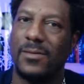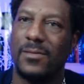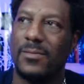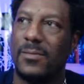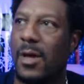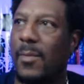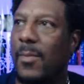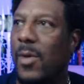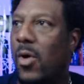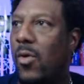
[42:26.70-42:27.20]

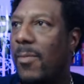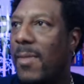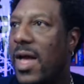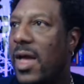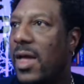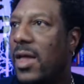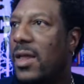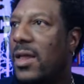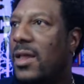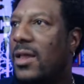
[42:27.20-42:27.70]
Come on, man.
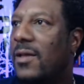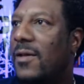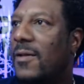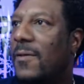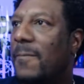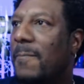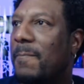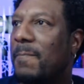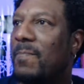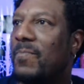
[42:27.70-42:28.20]

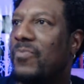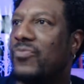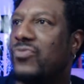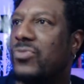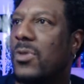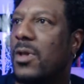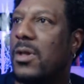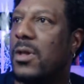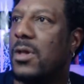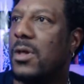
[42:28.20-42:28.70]

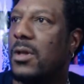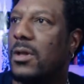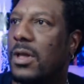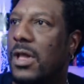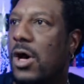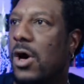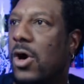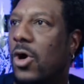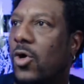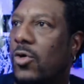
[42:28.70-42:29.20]

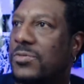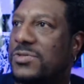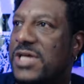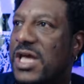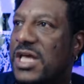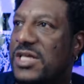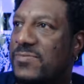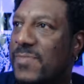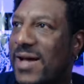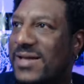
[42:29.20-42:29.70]
Leah Holmes
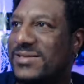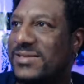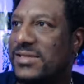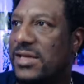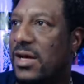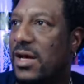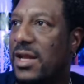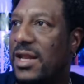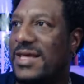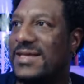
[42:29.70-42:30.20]
says, my
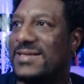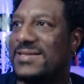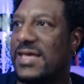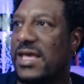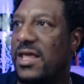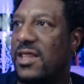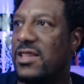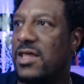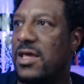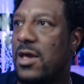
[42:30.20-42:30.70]
son is
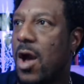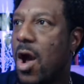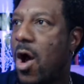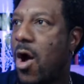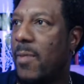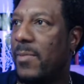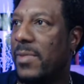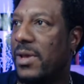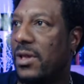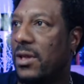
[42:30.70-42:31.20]
in the
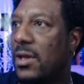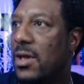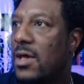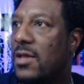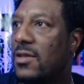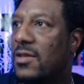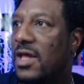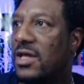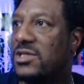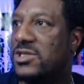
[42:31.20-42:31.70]
Army.
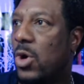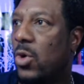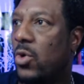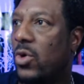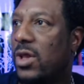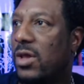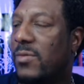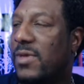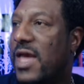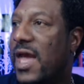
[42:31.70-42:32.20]
They told
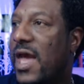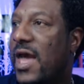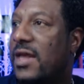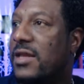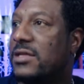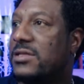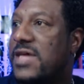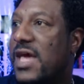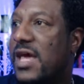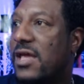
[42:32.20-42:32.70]
him he had to
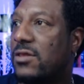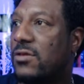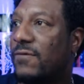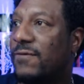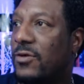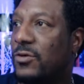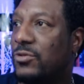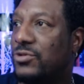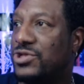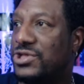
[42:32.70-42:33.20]
take the
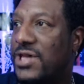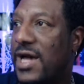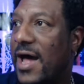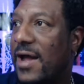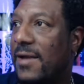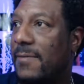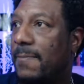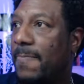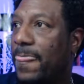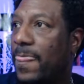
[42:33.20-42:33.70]
flu shot.
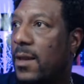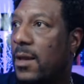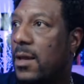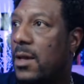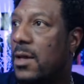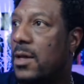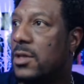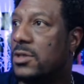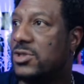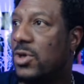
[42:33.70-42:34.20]

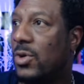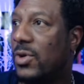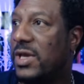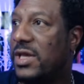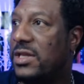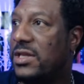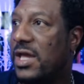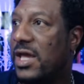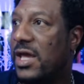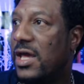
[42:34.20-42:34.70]
So he
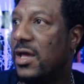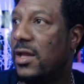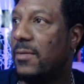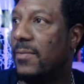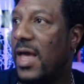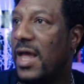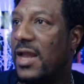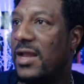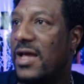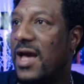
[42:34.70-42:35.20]
did
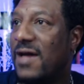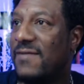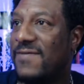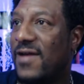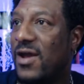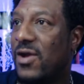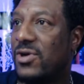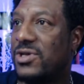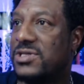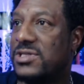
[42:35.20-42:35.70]
and got
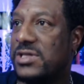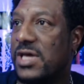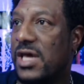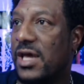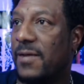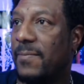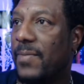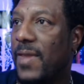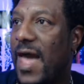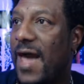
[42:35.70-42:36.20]
very sick.
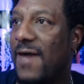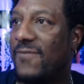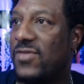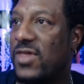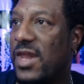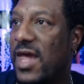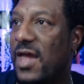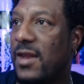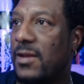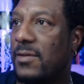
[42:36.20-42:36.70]
After
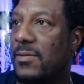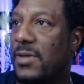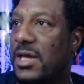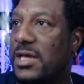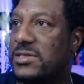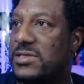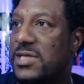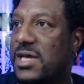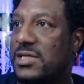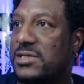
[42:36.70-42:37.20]
that, he
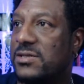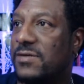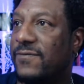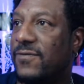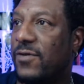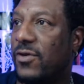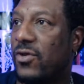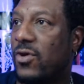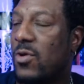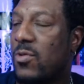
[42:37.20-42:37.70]
tested
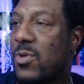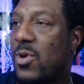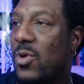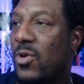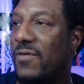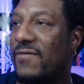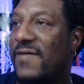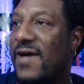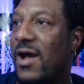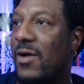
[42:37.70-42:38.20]
for the
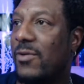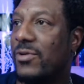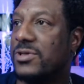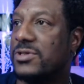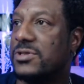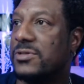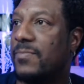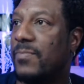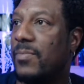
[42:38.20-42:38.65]
coronavirus.